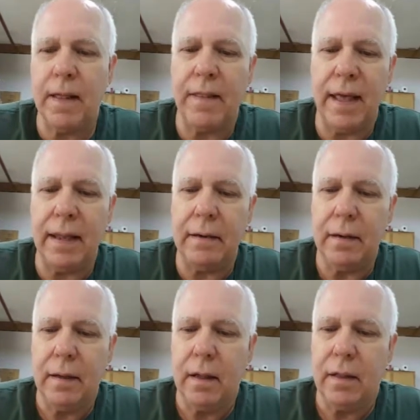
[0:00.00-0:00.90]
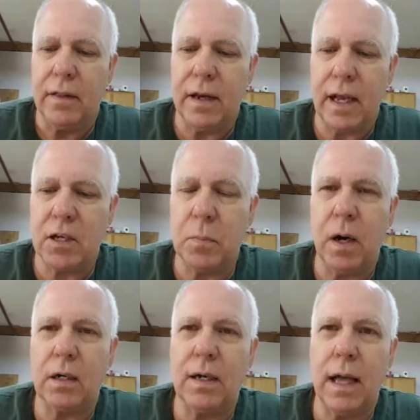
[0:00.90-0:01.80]
And then the next
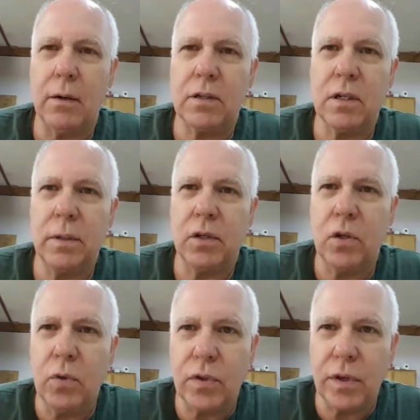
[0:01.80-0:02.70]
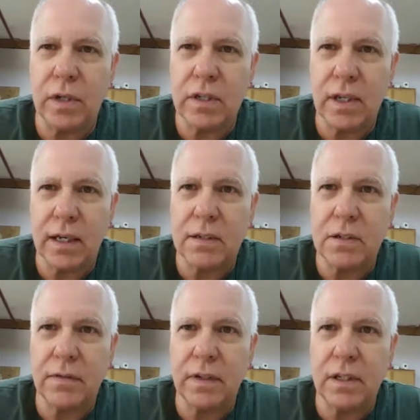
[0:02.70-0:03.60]
mark down is going to be two thirty
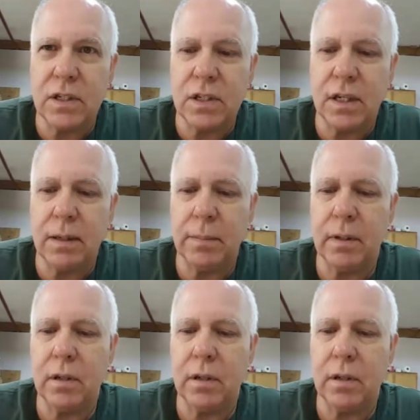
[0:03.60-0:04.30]
seconds of an inch deep.